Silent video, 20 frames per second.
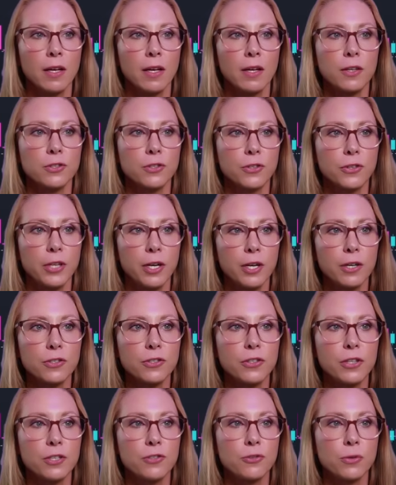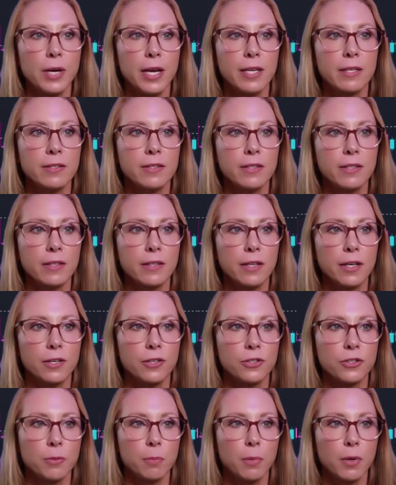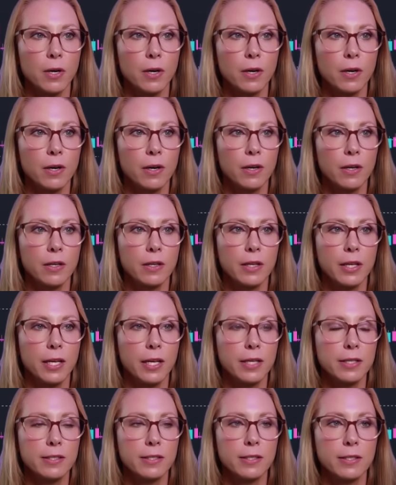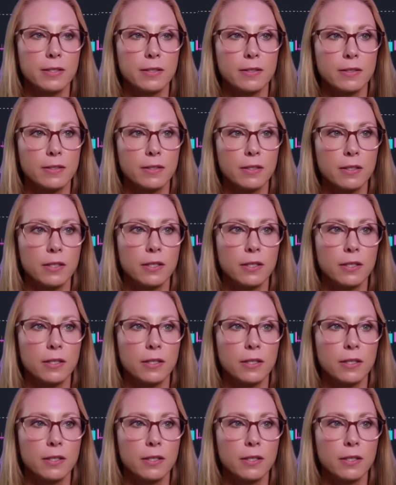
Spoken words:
So there's the trend. There's the bar that is,